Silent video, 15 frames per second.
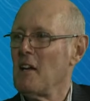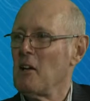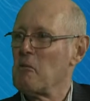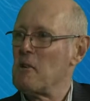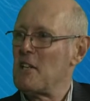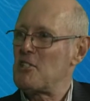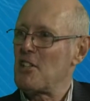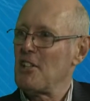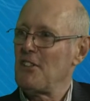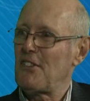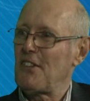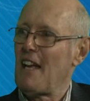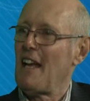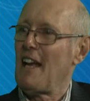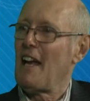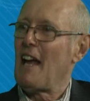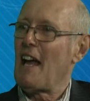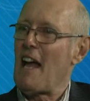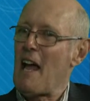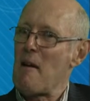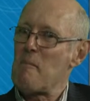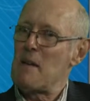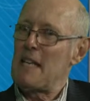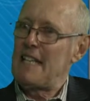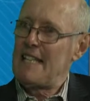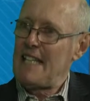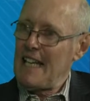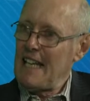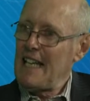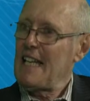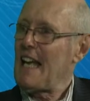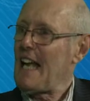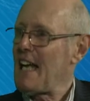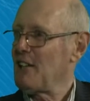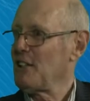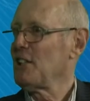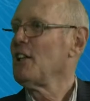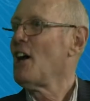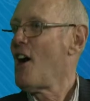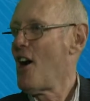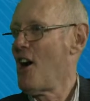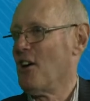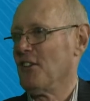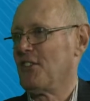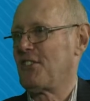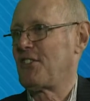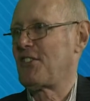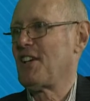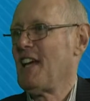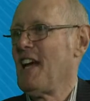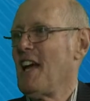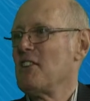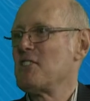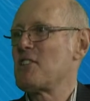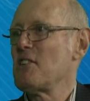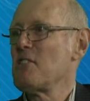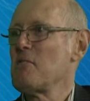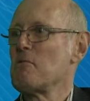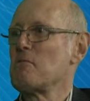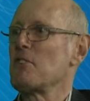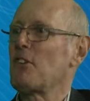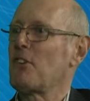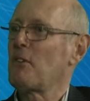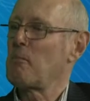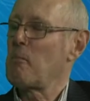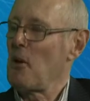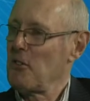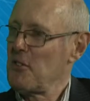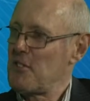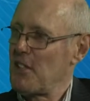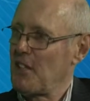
which is beginning at last to respond to